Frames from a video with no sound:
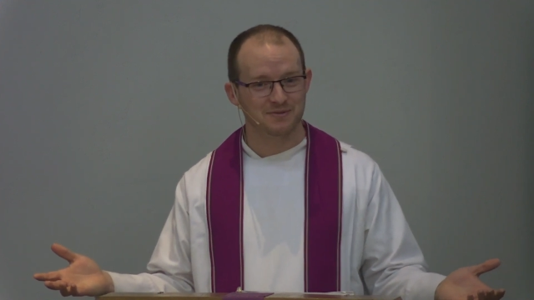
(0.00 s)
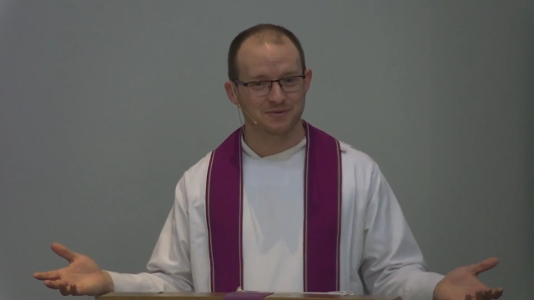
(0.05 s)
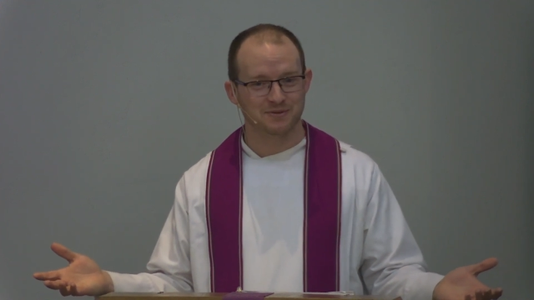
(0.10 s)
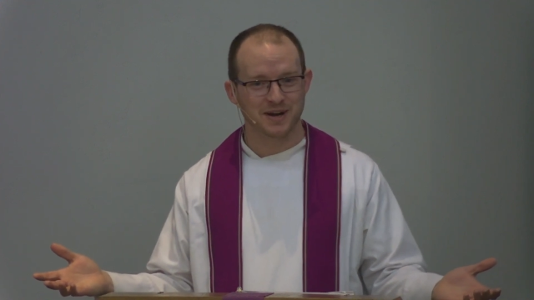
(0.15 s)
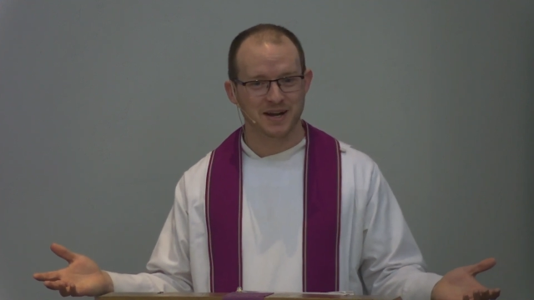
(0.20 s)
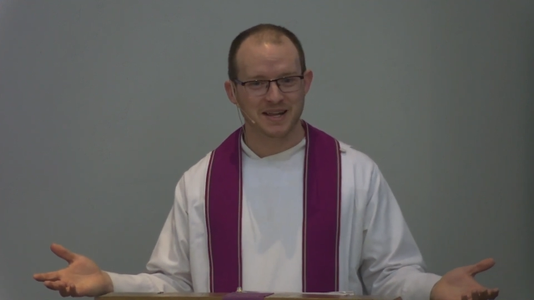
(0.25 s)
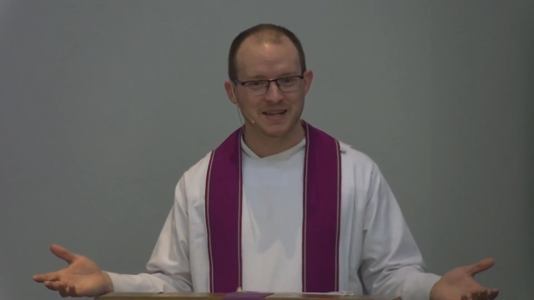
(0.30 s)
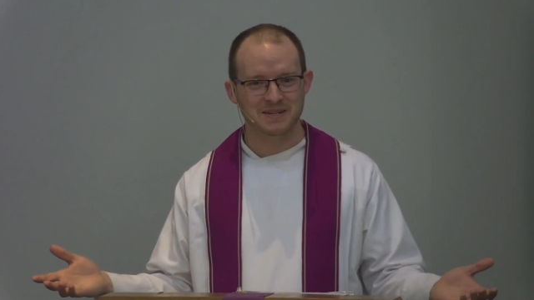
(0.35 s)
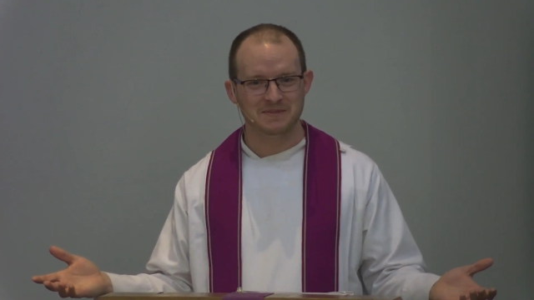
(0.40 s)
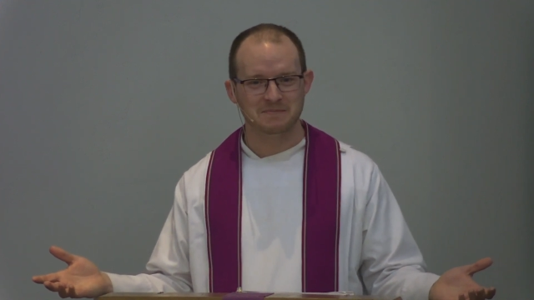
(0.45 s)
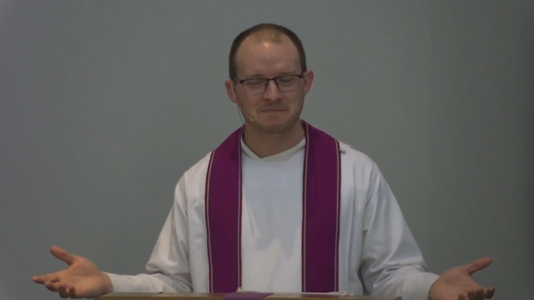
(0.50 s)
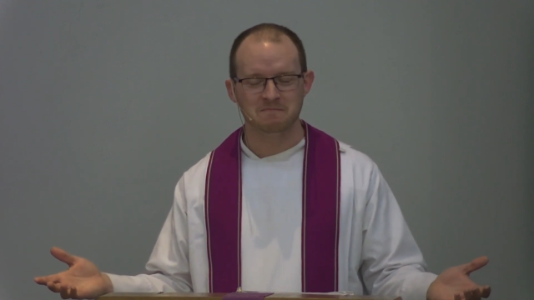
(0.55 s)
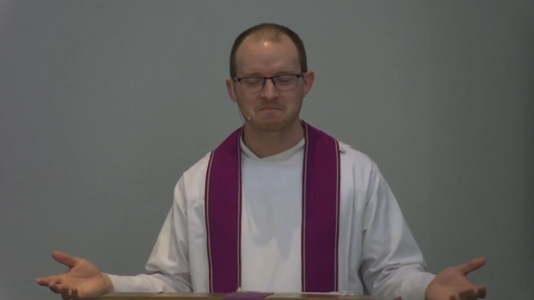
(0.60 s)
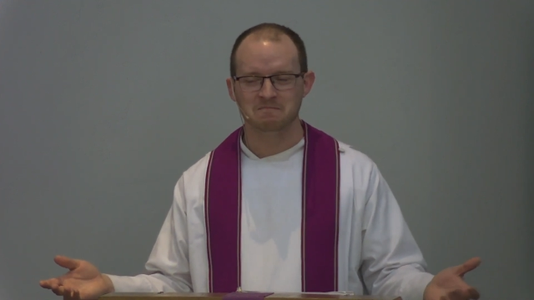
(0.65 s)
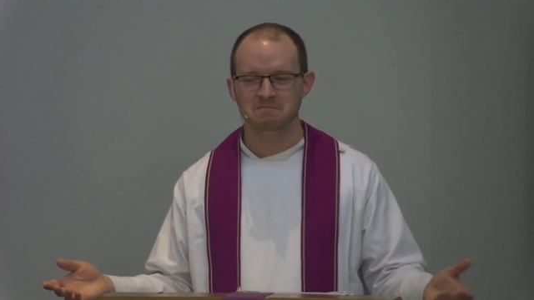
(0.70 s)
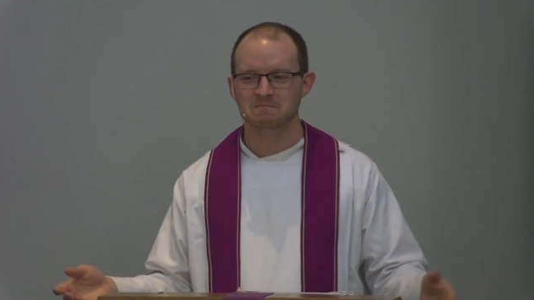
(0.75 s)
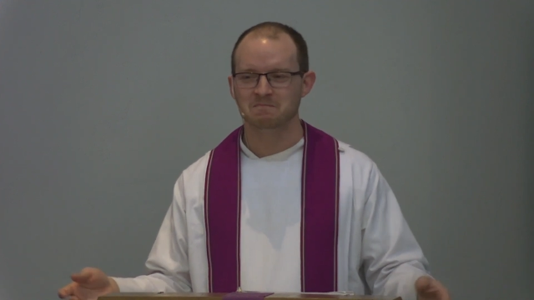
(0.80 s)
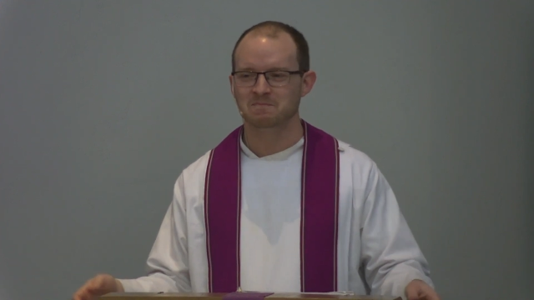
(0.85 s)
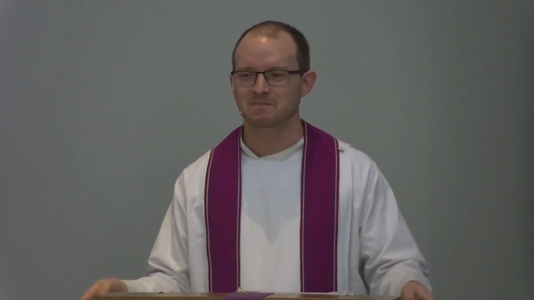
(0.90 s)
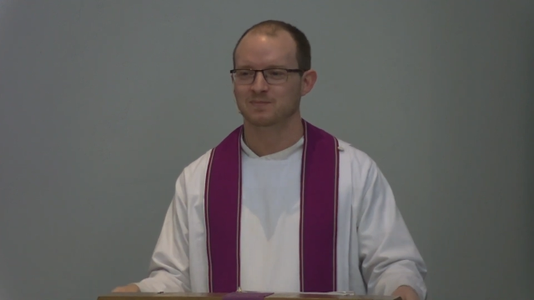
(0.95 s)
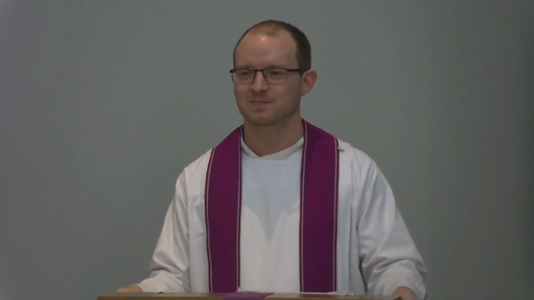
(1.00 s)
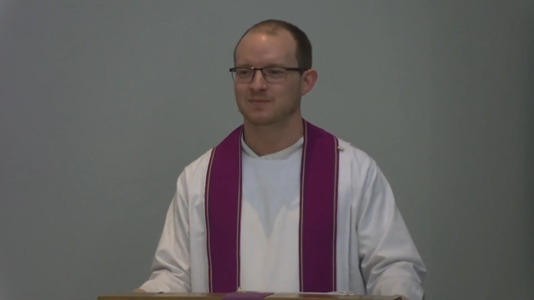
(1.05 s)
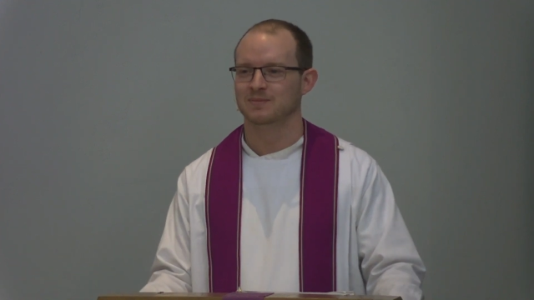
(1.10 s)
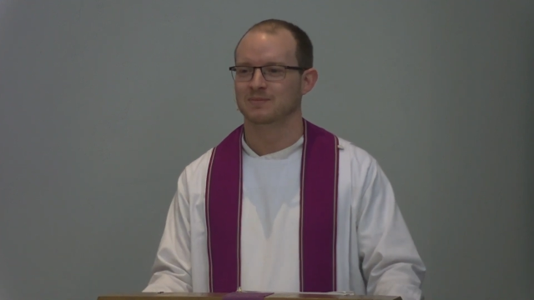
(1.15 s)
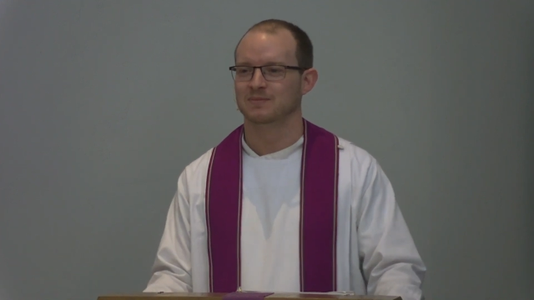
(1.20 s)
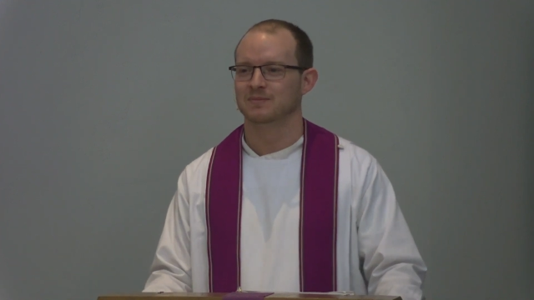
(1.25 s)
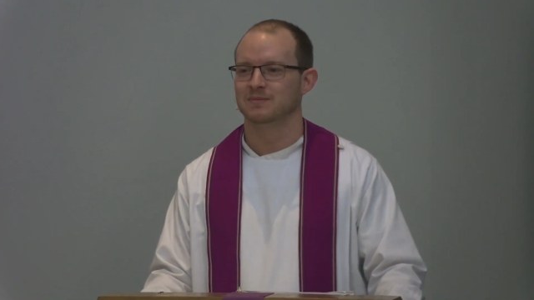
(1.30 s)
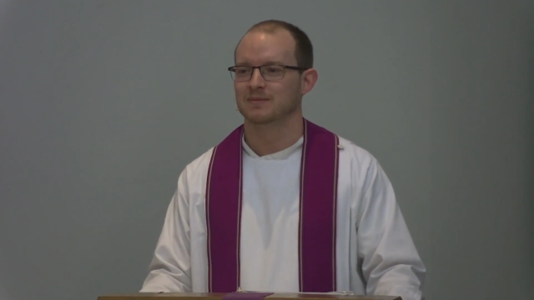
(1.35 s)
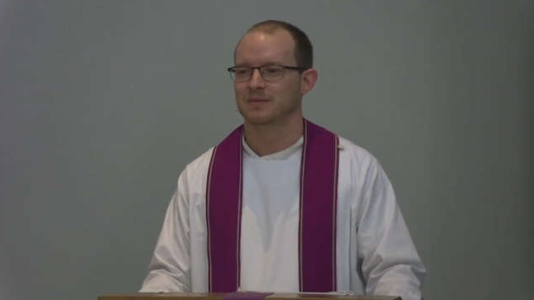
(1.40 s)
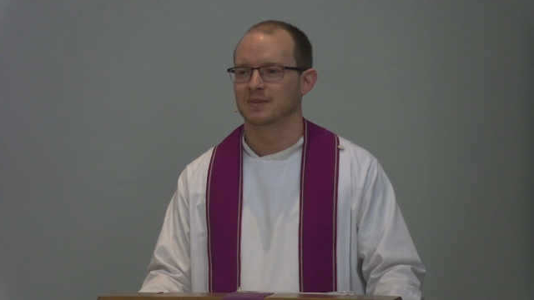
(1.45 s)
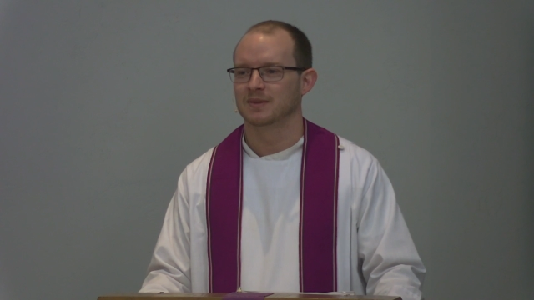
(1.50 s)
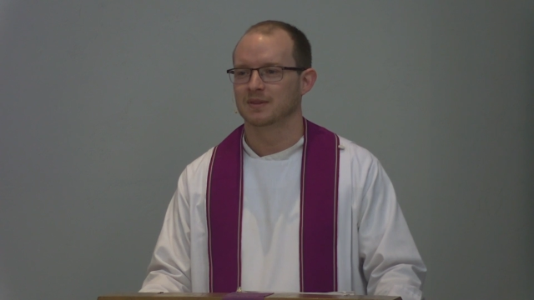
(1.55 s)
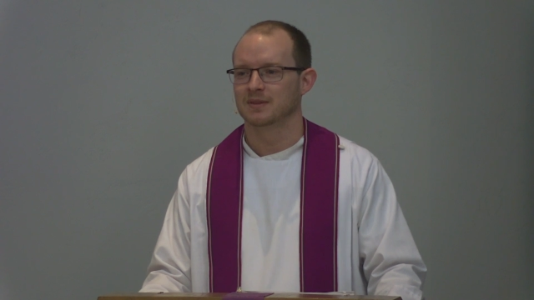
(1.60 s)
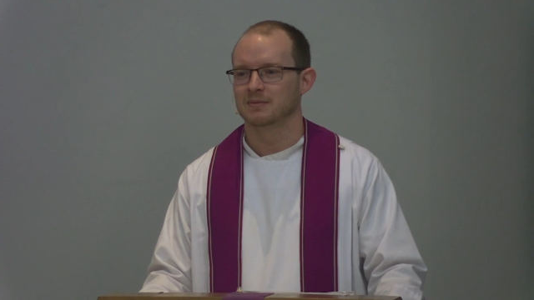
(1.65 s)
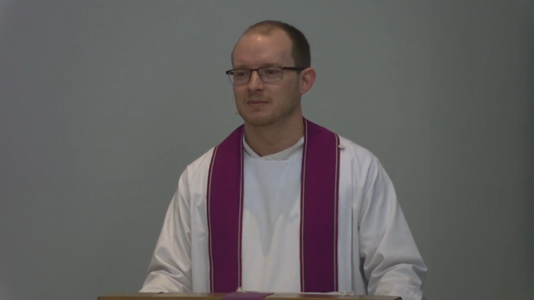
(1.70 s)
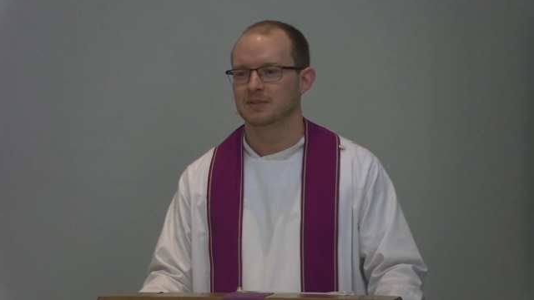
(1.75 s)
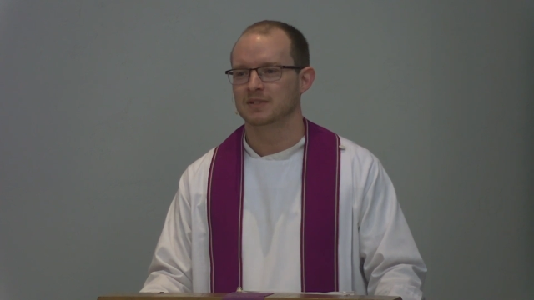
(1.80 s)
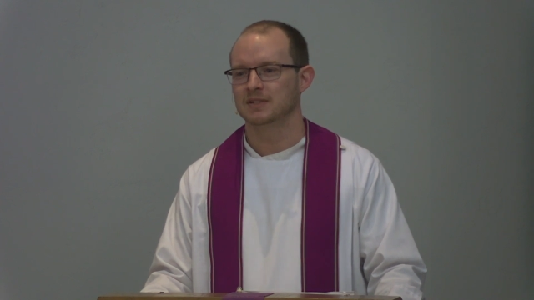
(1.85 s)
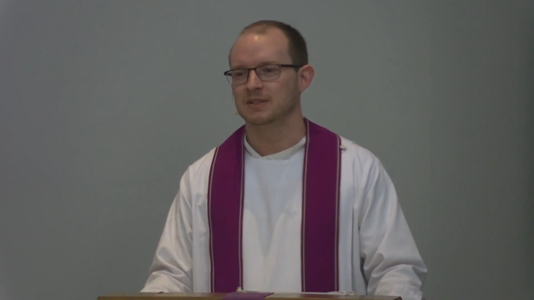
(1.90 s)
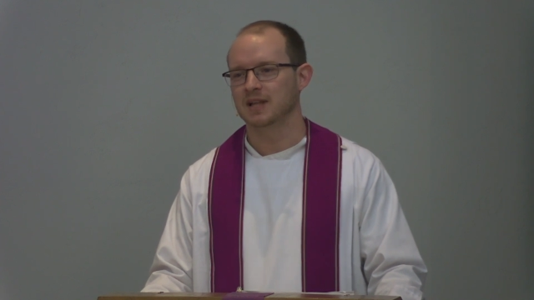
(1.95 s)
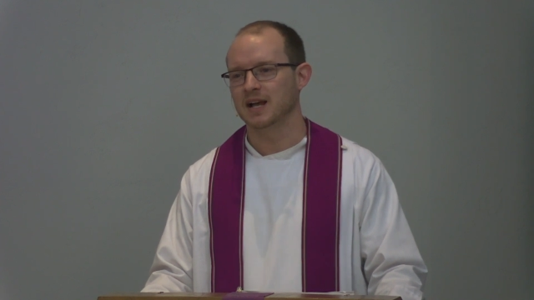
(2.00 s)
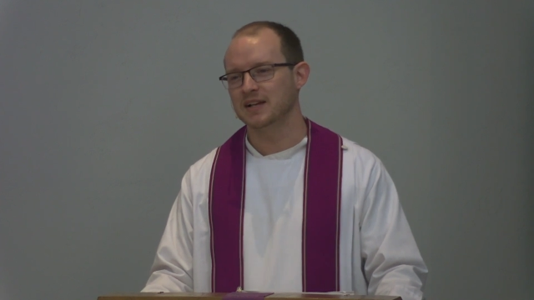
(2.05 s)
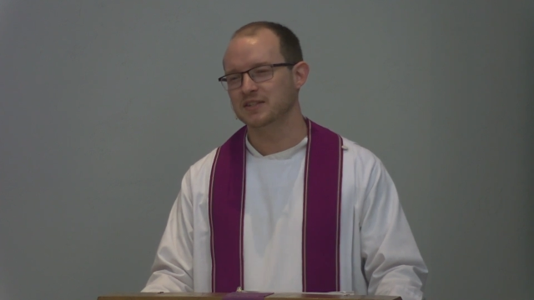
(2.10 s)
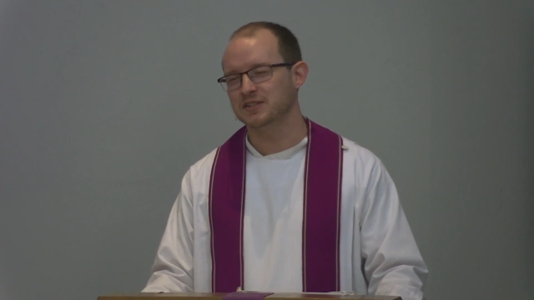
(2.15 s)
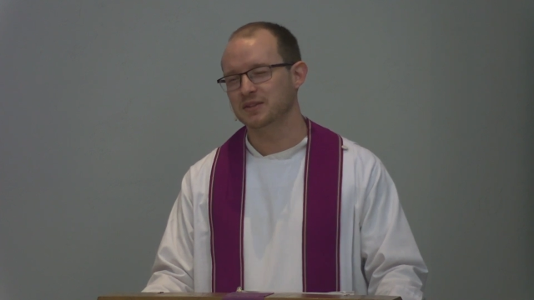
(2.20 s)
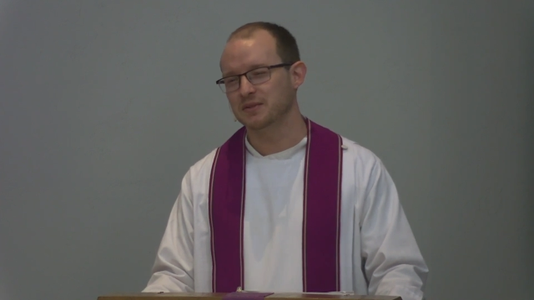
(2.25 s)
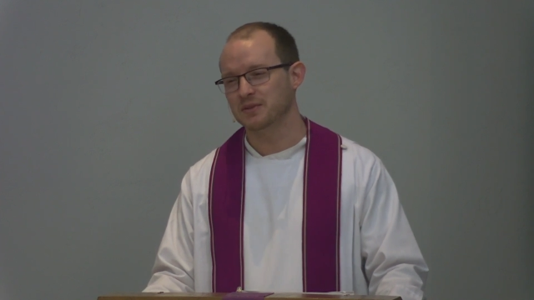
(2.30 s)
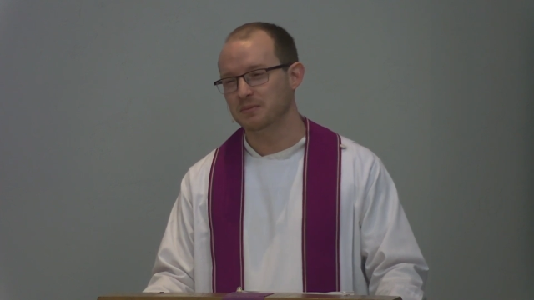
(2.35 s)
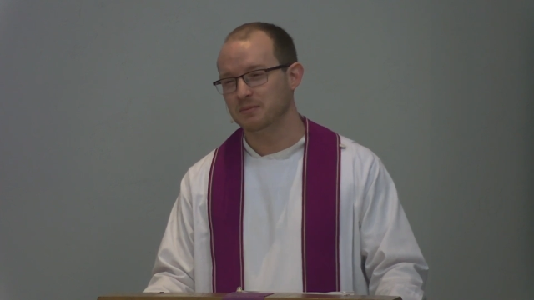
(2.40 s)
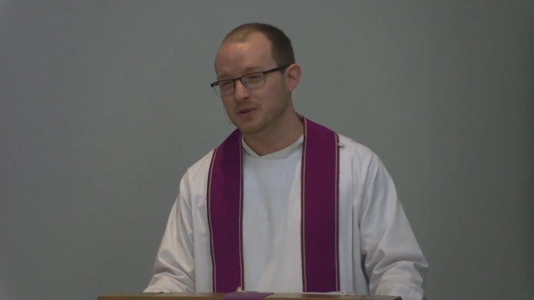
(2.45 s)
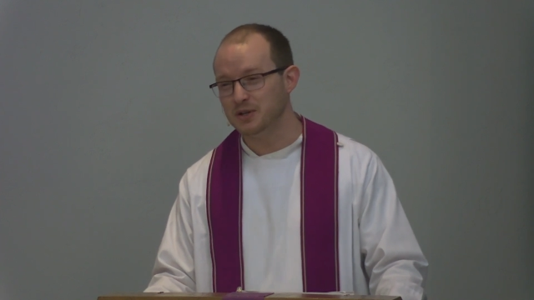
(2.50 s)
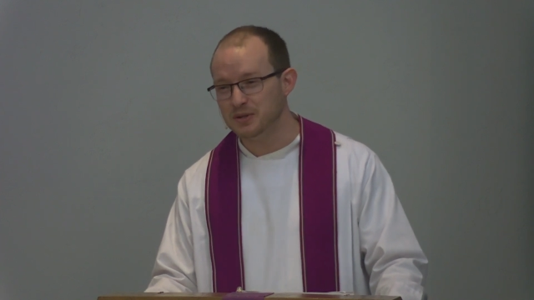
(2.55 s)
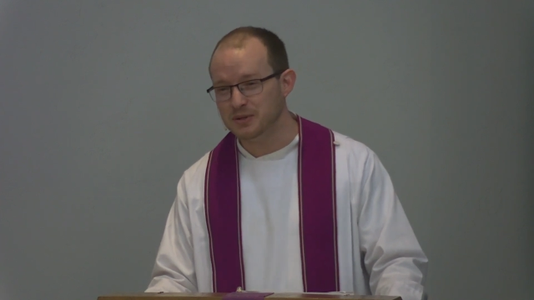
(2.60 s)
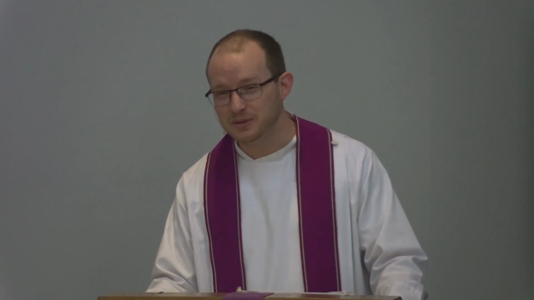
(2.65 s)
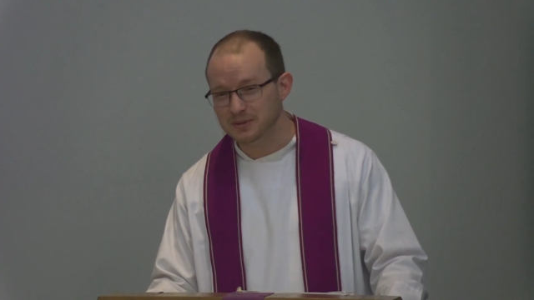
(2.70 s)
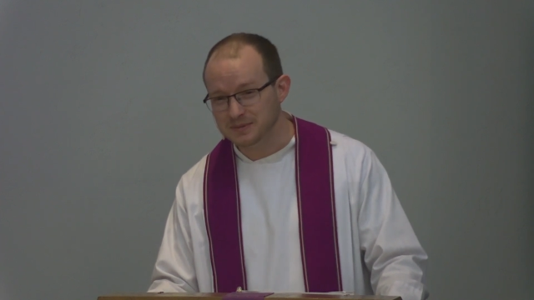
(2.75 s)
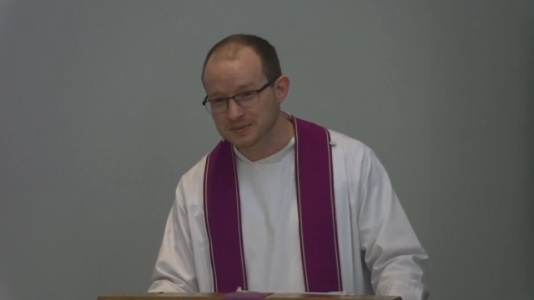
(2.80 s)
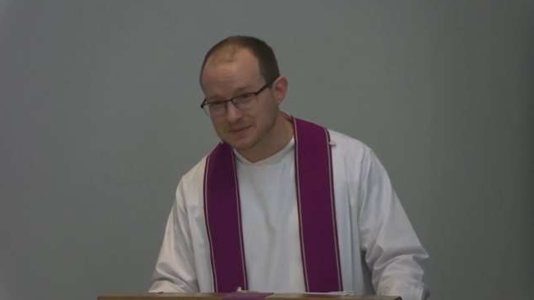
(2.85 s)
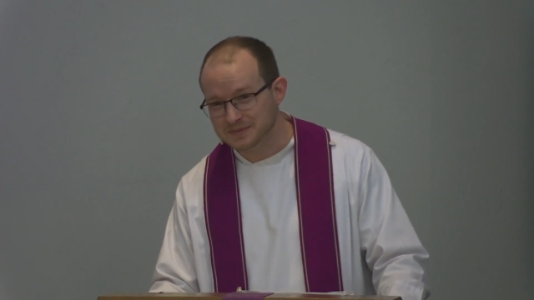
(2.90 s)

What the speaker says: right? But to lasso the moon?